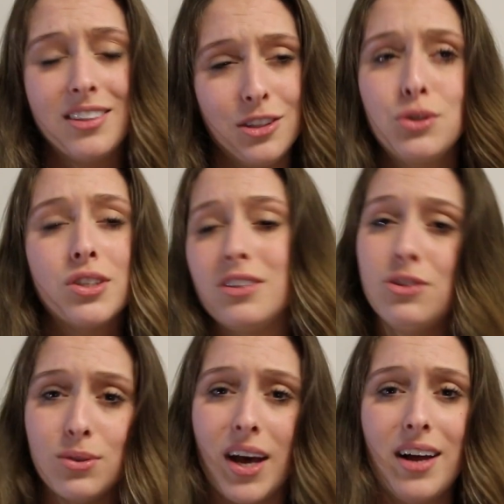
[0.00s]
You shouldn't
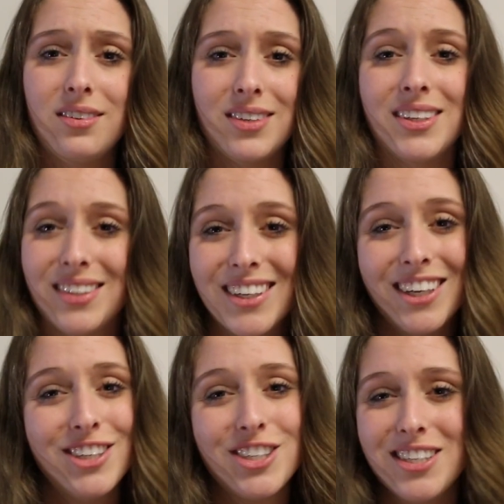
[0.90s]
do that.
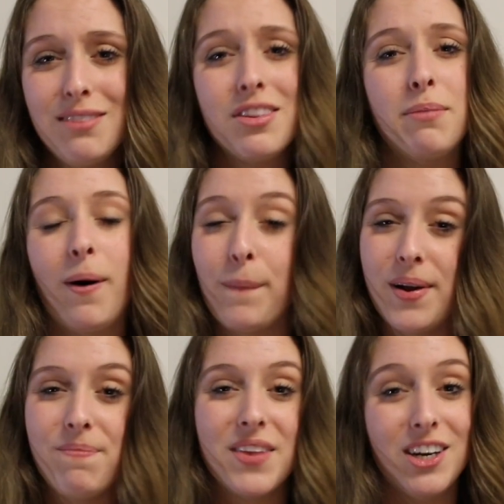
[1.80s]
Just live in the
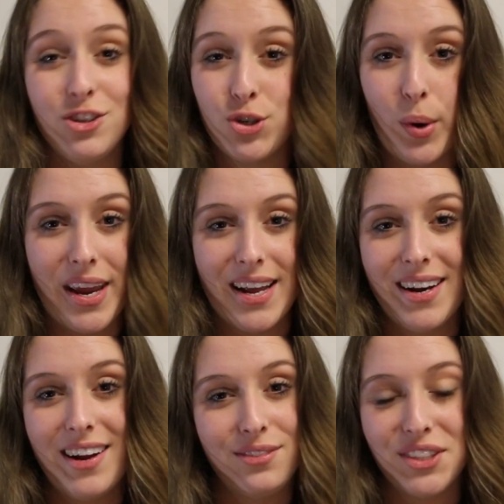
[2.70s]
moment and enjoy it
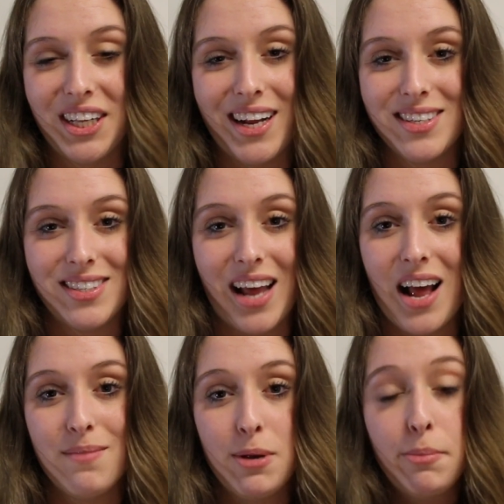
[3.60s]
and realize
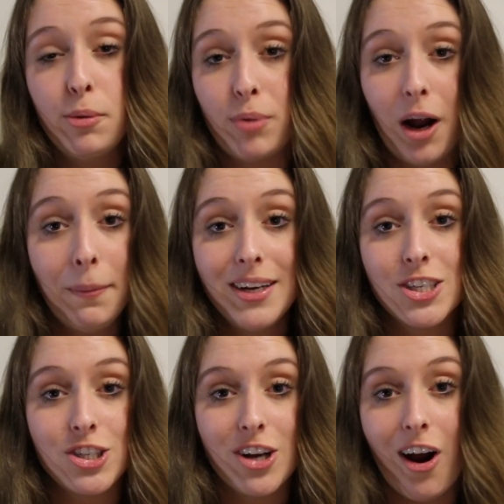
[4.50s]
that people probably
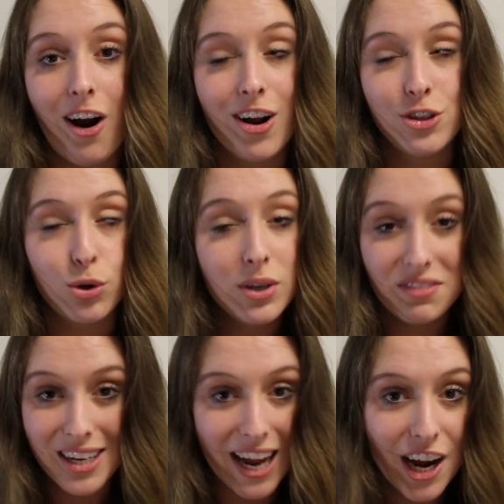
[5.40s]
just don't
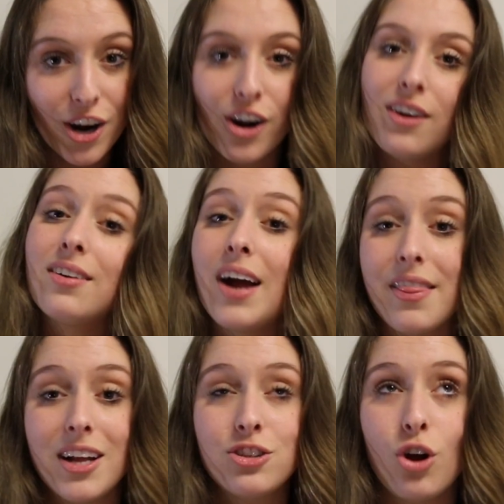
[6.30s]
even care,
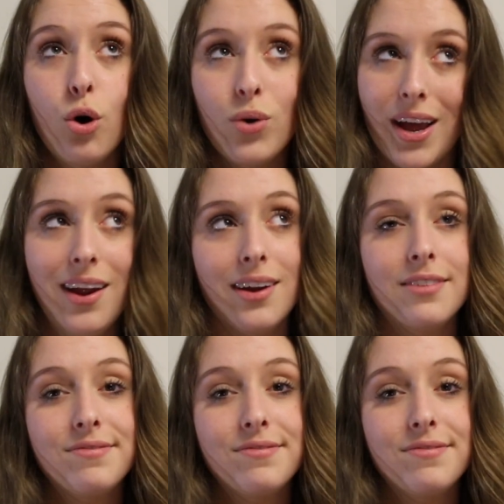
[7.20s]
and that's okay.